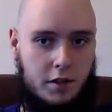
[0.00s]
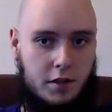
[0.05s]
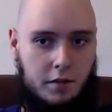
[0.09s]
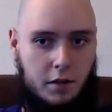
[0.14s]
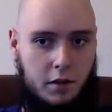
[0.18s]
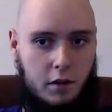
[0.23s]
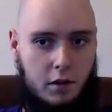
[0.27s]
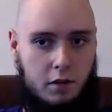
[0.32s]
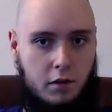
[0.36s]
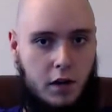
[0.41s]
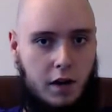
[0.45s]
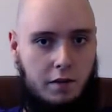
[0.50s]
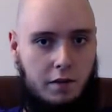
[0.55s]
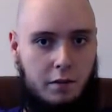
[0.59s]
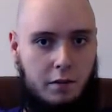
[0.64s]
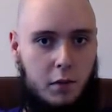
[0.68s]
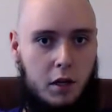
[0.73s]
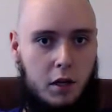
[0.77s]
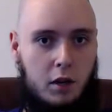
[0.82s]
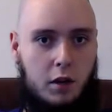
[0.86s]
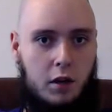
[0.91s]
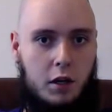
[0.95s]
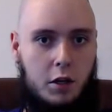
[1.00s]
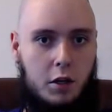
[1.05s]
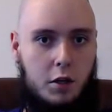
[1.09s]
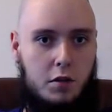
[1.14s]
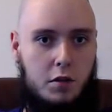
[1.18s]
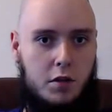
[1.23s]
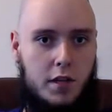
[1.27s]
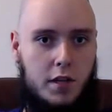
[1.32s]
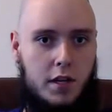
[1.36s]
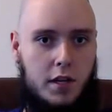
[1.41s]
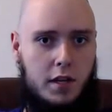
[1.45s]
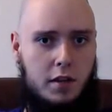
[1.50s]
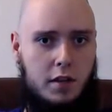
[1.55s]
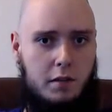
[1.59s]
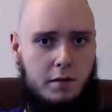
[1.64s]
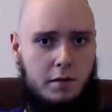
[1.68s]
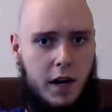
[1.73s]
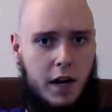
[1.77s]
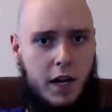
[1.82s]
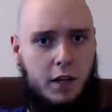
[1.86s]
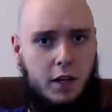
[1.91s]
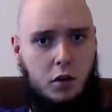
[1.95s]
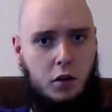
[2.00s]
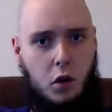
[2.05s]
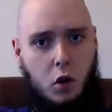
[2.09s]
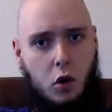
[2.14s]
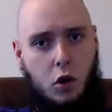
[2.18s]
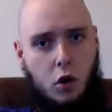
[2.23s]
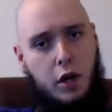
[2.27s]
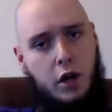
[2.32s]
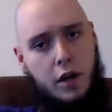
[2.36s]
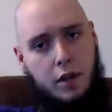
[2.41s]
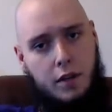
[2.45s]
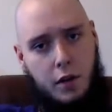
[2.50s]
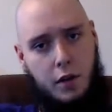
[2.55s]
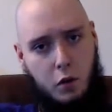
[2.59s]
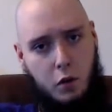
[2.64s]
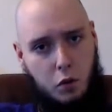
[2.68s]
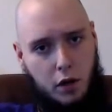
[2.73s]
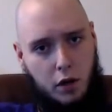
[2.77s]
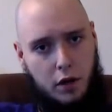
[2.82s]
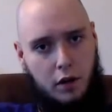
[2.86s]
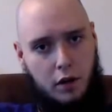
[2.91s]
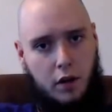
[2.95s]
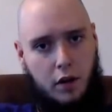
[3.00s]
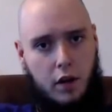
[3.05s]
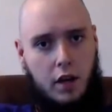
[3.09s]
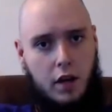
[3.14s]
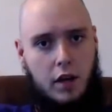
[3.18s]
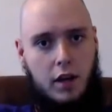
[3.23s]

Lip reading: If you're not familiar, you can use the define colon and then a word